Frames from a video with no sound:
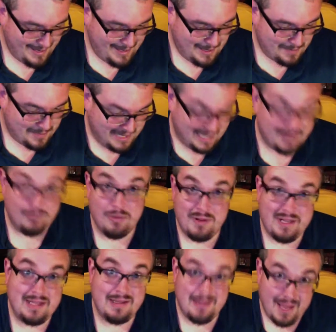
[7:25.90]
But I really
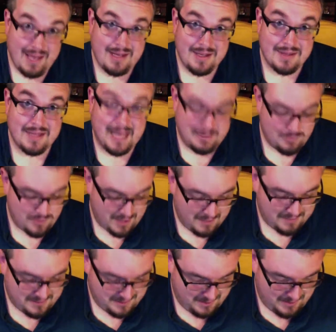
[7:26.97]
like that one I've
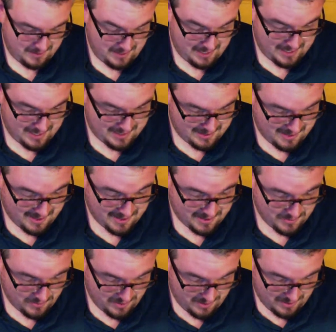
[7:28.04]
seen. And the another
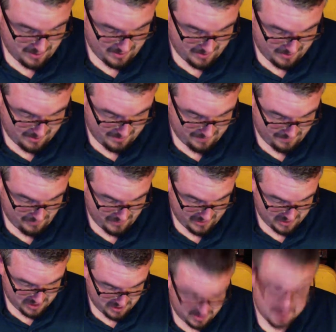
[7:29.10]
one, when I
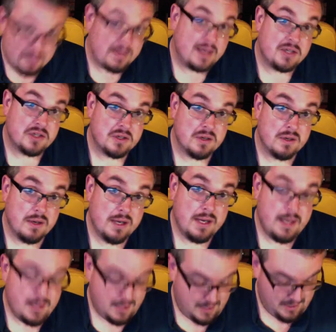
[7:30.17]
show you the picture,
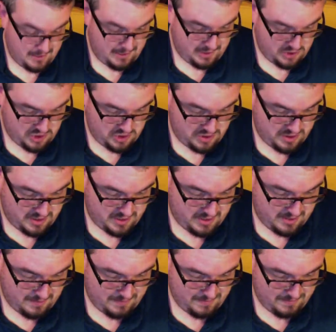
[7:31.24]
it should
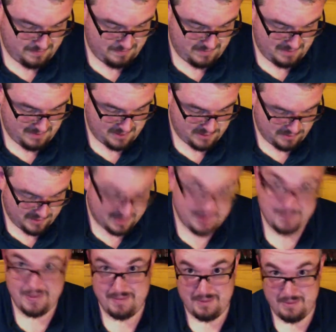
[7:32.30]
maybe explain a little
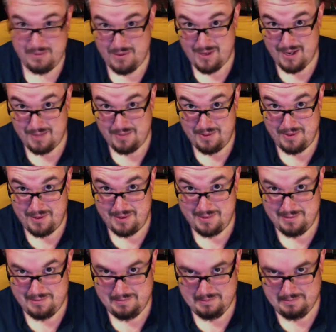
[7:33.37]
bit about why I bought it.
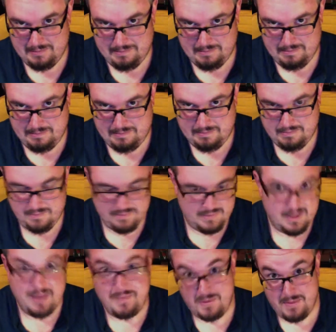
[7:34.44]

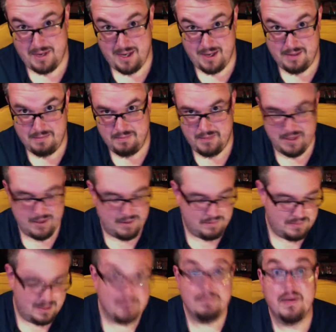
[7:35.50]
I'm a man, you know.
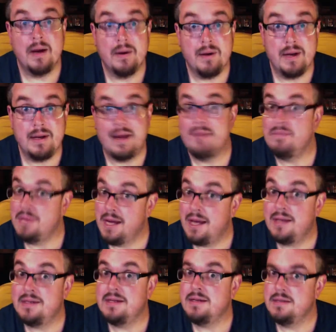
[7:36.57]
I'm married, I'm
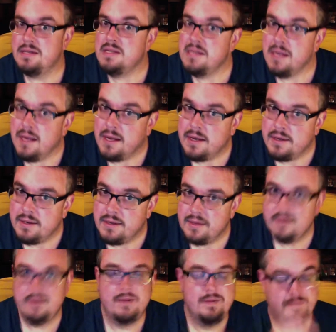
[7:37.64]
not dead,
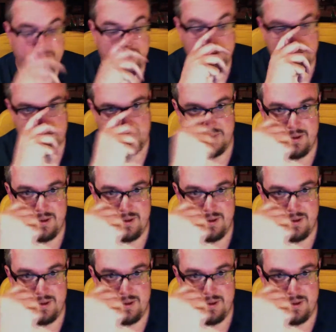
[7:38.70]
folks.